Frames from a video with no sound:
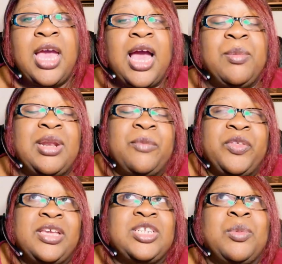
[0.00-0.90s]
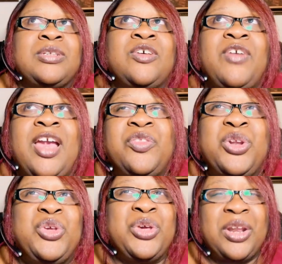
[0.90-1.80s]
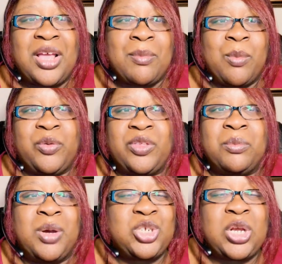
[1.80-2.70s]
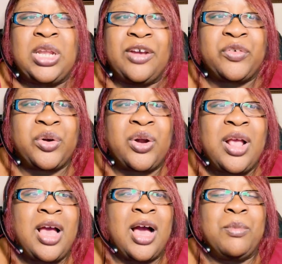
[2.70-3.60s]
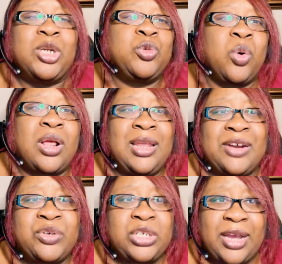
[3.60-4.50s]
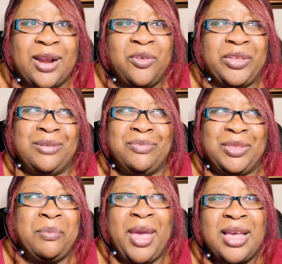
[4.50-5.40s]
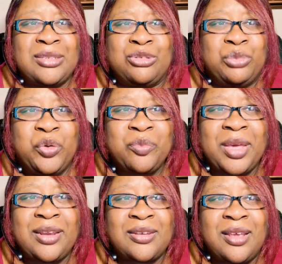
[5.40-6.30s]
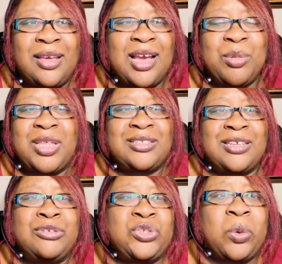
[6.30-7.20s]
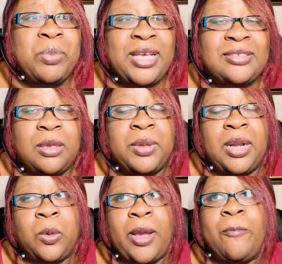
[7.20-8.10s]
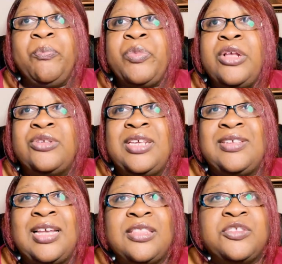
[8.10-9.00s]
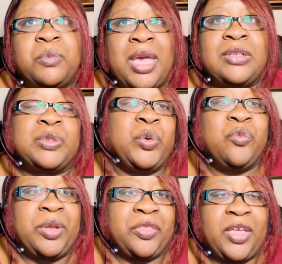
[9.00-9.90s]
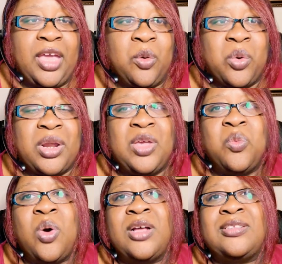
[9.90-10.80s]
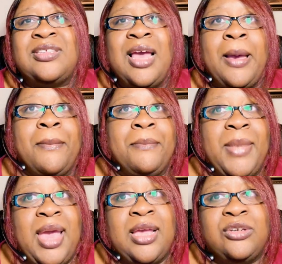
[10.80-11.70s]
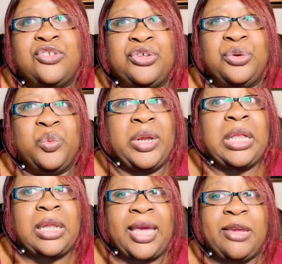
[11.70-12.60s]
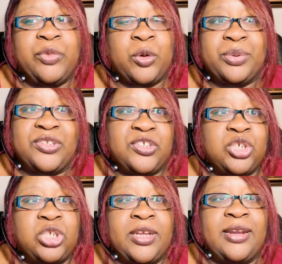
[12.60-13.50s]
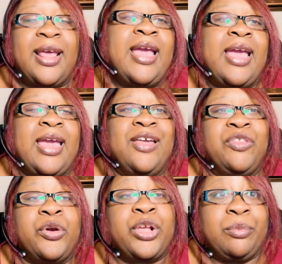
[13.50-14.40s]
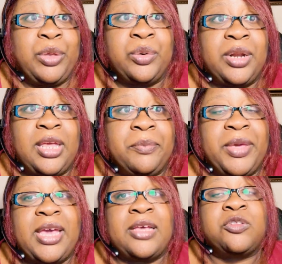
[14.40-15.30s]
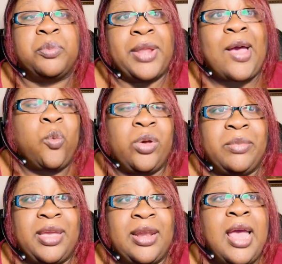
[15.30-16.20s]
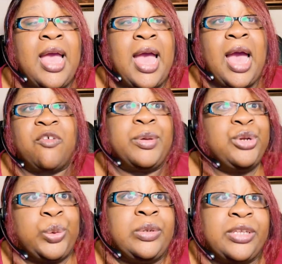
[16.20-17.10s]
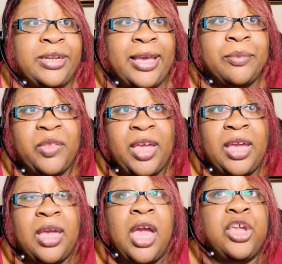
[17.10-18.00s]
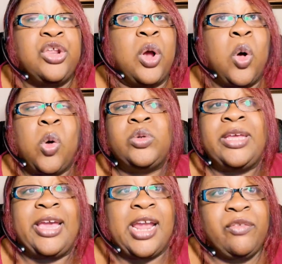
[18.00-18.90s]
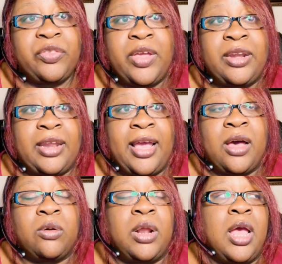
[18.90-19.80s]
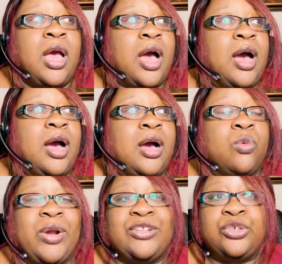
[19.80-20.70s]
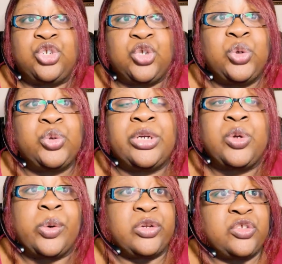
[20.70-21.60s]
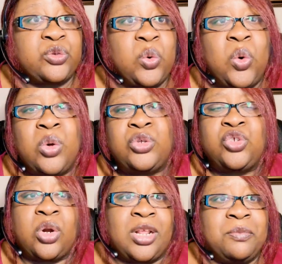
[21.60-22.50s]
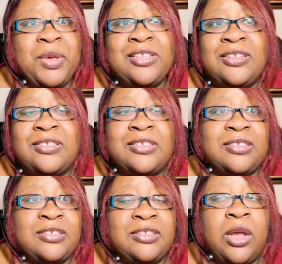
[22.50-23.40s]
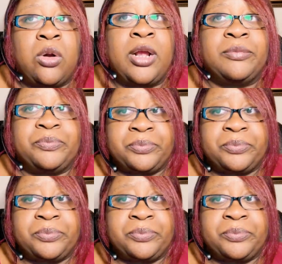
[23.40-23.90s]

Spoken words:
I mean, I'm thinking to myself, Anthony, you couldn't come up with a much more clever title than the man's movement. I mean, that sounds so basic. But anyway, so he's got this man's movement thing where he wants men to reclaim their position in their community because Black women have been doing the damn thing, you know, holding everything down, raising children, going to school, starting businesses, etc.,